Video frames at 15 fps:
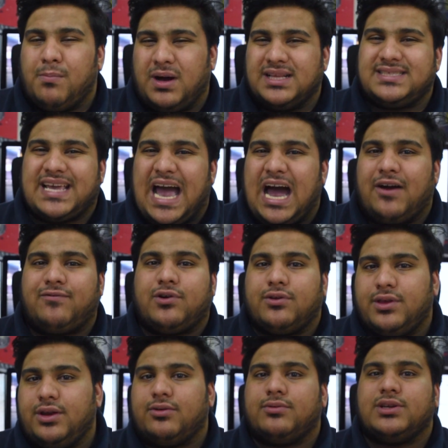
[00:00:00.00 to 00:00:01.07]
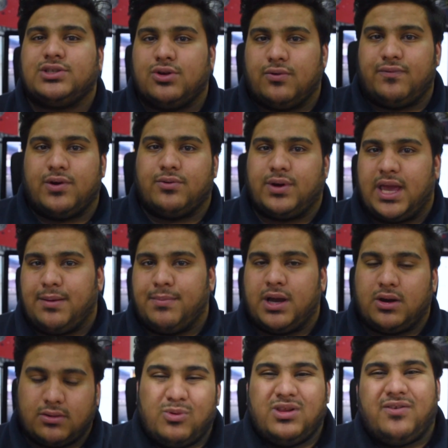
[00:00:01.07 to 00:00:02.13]
months after the original phone came
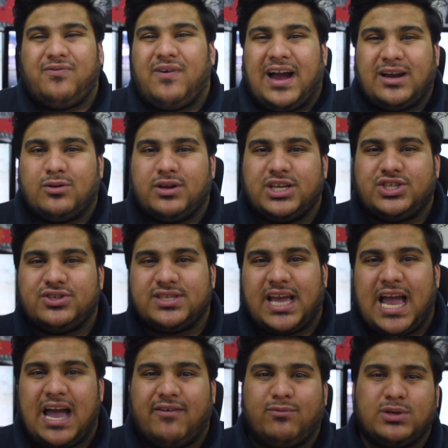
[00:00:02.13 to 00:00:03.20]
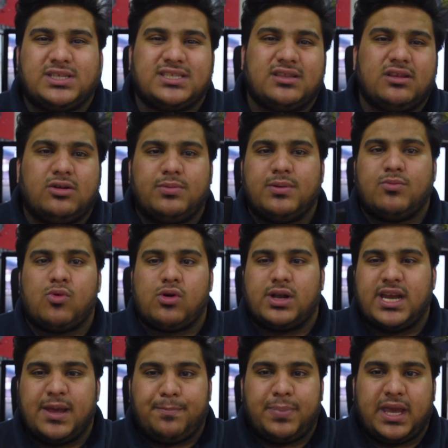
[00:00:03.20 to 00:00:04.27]
out. One of the final issues I have, which is a little bit more
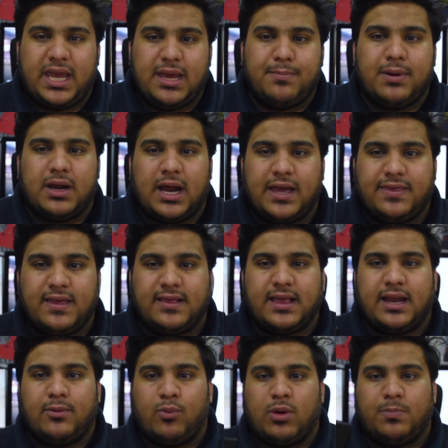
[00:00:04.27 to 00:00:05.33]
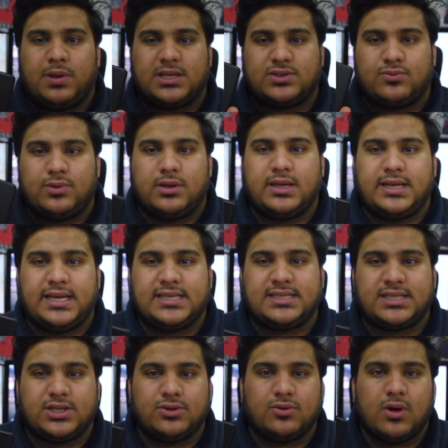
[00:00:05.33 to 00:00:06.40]
nitpicky, but I think that OnePlus really needs
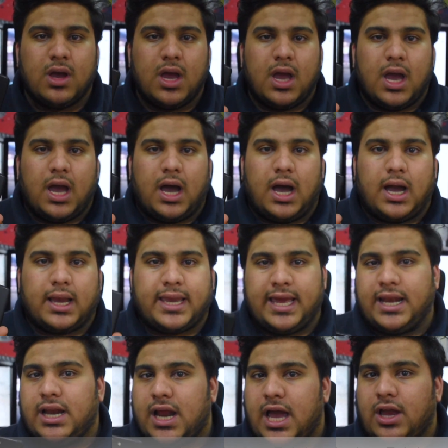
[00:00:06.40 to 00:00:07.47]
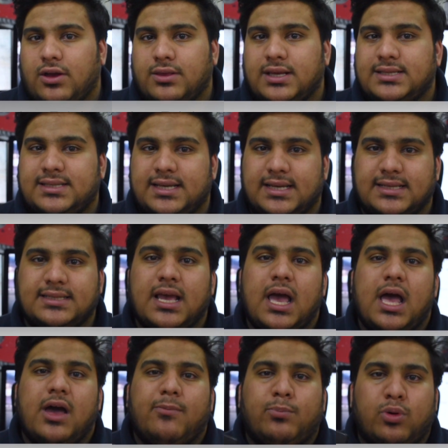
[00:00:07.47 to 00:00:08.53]
to get an eye on this, is
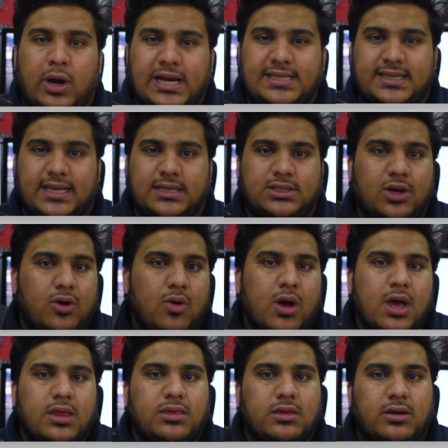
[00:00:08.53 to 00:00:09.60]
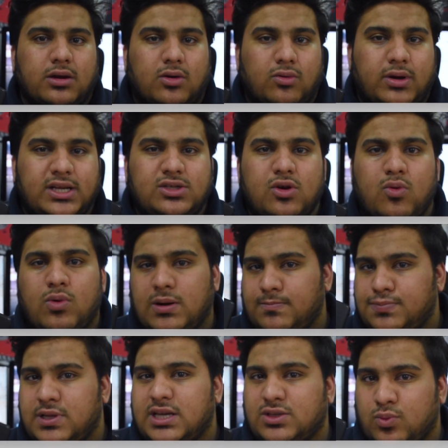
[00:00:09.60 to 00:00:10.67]
pricing. So the original
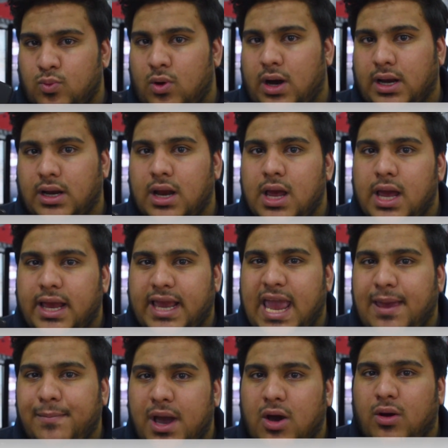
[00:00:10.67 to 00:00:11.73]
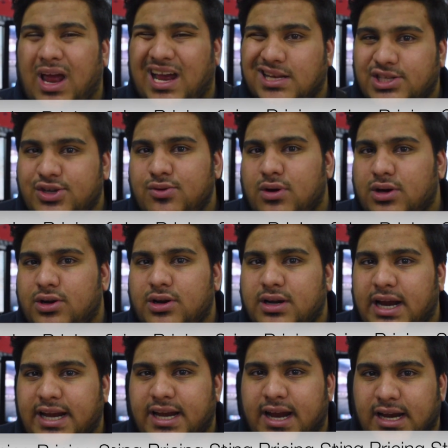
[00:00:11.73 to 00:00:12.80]
OnePlus One came out at
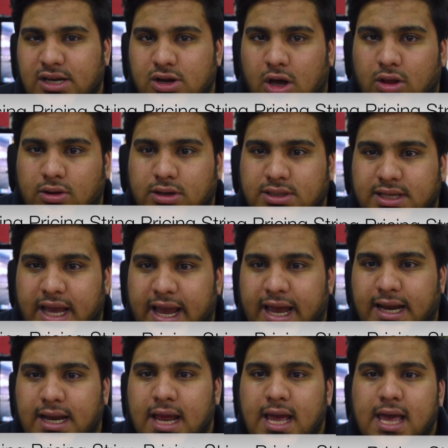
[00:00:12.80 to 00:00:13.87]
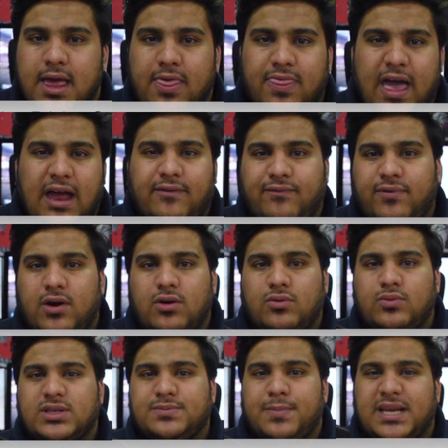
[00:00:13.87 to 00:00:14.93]
$299, and that
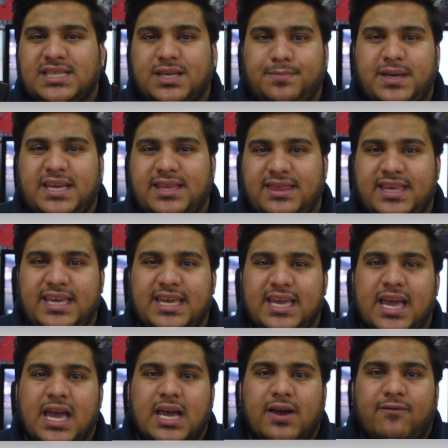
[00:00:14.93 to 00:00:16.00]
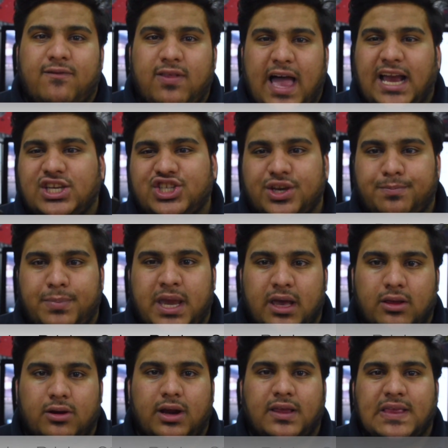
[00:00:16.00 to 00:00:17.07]
phone was meant to be the flagship
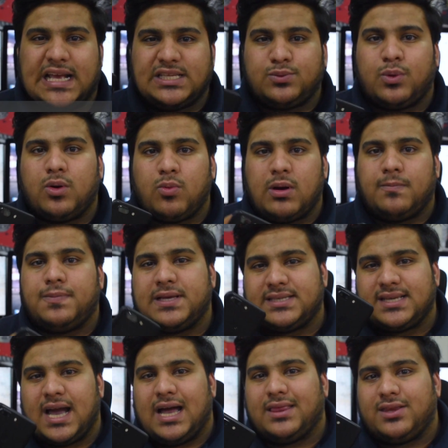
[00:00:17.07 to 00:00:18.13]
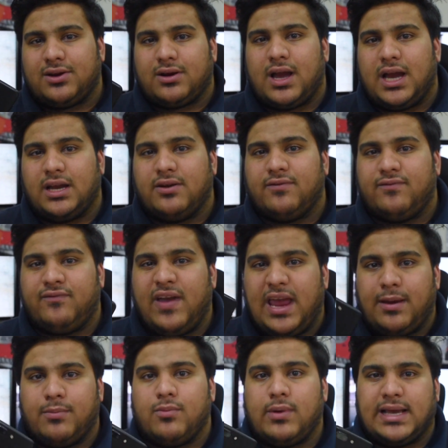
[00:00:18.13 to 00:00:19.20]
killer, and that's where OnePlus got their kind of
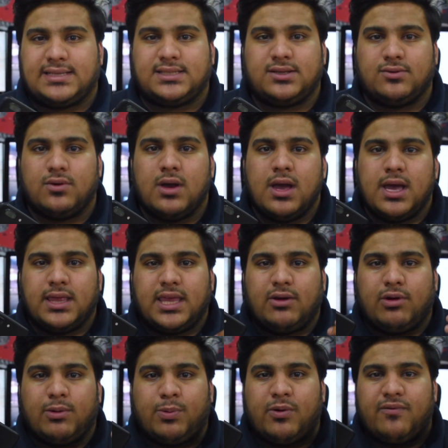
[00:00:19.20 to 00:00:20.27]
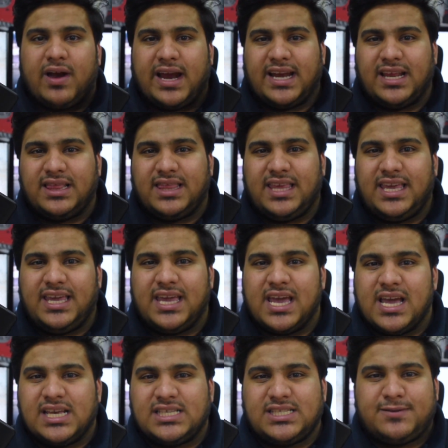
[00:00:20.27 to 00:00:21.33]
fame, as to they were providing the
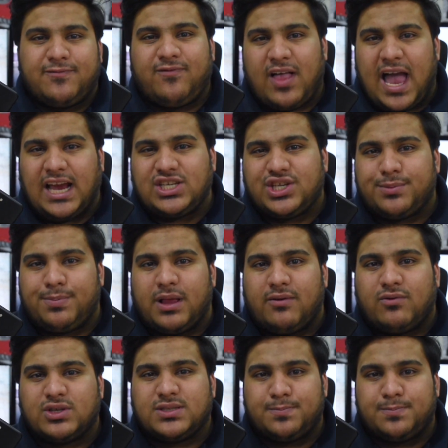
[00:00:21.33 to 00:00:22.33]
flagship level